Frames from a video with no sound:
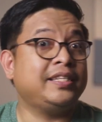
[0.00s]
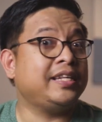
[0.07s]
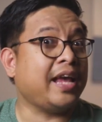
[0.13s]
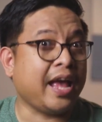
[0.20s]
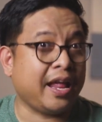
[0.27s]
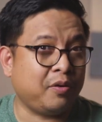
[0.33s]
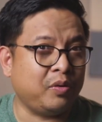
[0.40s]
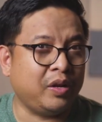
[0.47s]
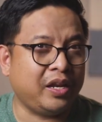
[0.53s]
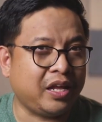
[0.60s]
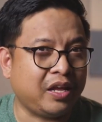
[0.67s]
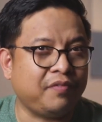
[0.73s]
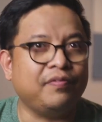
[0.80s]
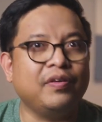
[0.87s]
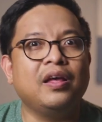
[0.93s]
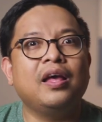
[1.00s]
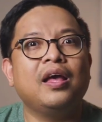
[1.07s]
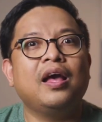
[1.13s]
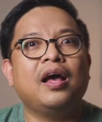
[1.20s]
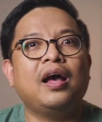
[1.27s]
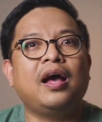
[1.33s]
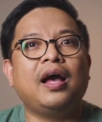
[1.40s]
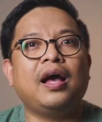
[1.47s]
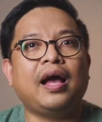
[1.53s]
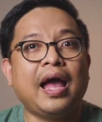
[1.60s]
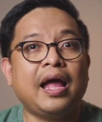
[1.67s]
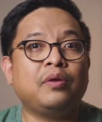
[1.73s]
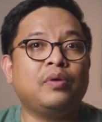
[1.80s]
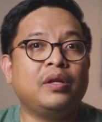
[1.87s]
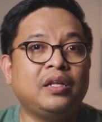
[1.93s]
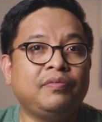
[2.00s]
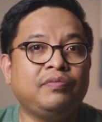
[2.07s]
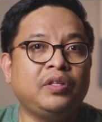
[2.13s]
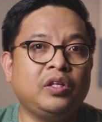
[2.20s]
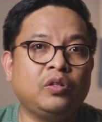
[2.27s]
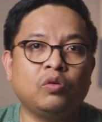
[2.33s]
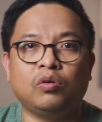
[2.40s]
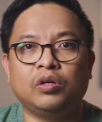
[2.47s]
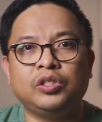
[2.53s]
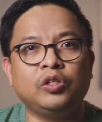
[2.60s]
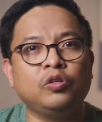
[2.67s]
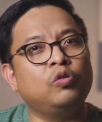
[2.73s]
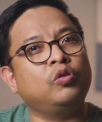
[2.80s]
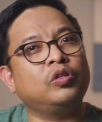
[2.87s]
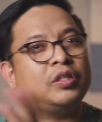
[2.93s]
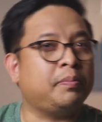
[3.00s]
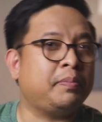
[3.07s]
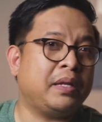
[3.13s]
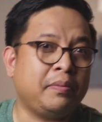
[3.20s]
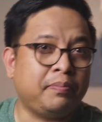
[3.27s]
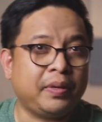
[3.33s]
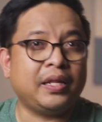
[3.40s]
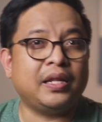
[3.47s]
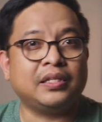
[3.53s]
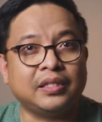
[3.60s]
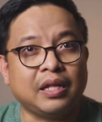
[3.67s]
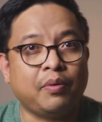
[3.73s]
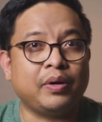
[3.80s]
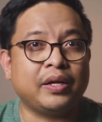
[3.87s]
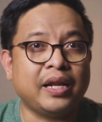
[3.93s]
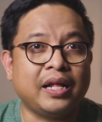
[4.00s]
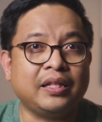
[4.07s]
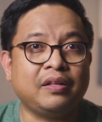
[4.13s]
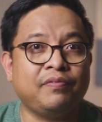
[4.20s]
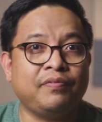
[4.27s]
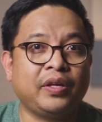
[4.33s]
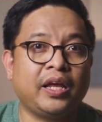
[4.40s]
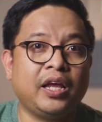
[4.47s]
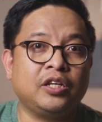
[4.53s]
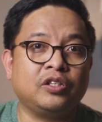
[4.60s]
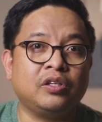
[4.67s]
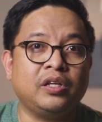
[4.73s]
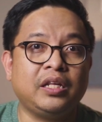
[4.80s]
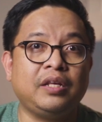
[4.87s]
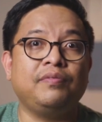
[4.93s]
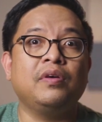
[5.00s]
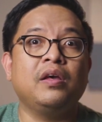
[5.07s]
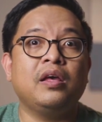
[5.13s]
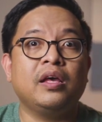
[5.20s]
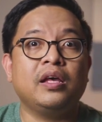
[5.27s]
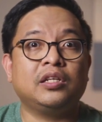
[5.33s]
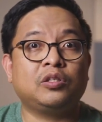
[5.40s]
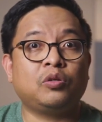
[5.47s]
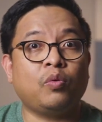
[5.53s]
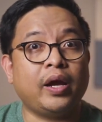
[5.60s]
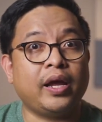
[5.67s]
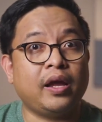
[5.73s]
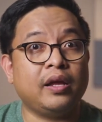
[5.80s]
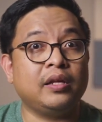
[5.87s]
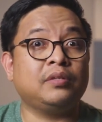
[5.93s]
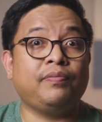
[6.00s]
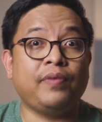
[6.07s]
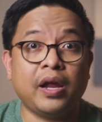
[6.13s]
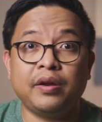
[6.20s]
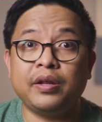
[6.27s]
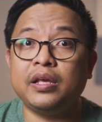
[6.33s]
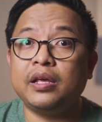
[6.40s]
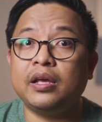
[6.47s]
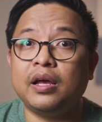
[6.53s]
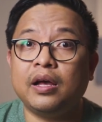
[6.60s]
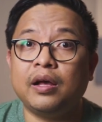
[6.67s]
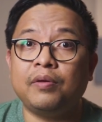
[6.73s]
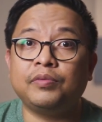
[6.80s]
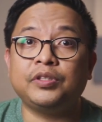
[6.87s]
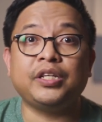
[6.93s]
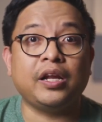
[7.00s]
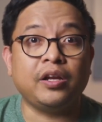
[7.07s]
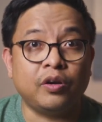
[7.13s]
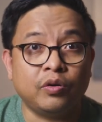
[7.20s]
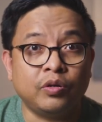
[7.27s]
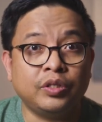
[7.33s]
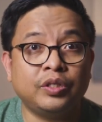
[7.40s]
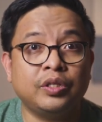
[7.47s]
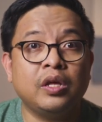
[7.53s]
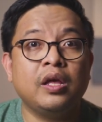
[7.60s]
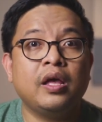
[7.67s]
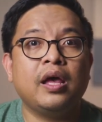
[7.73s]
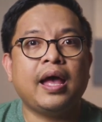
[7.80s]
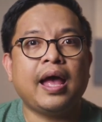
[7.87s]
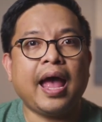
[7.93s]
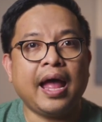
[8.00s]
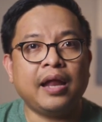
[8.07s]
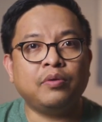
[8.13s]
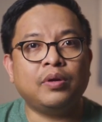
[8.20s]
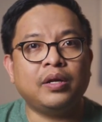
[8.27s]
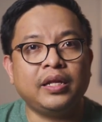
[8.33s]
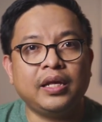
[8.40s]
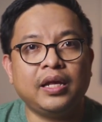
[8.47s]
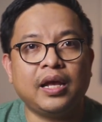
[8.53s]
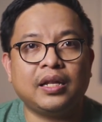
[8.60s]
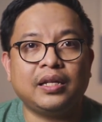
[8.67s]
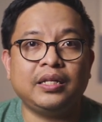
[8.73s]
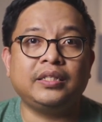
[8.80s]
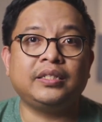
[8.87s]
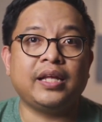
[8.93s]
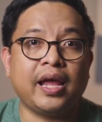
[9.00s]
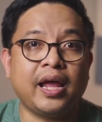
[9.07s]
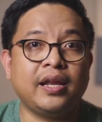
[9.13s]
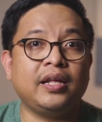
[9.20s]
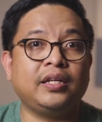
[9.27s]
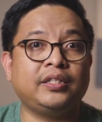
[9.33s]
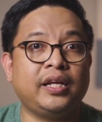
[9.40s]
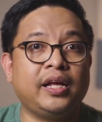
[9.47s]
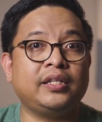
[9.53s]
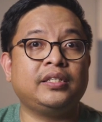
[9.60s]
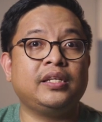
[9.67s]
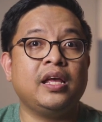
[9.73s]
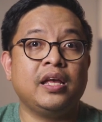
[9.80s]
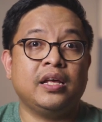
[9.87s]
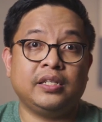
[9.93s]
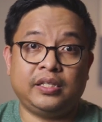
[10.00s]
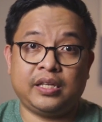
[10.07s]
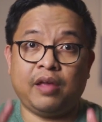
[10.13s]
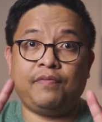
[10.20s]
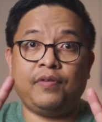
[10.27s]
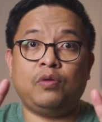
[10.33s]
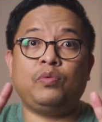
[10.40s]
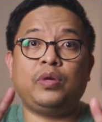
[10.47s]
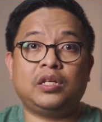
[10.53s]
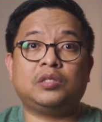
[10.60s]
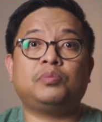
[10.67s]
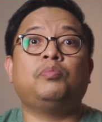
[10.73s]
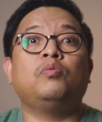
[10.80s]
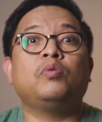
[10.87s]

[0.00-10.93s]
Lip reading: the annual leave. Ang annual leave dito, or siguro sa Pilipinas tawag natin vacation leave, is very generous. Annually, at least sa NHS, 7 weeks po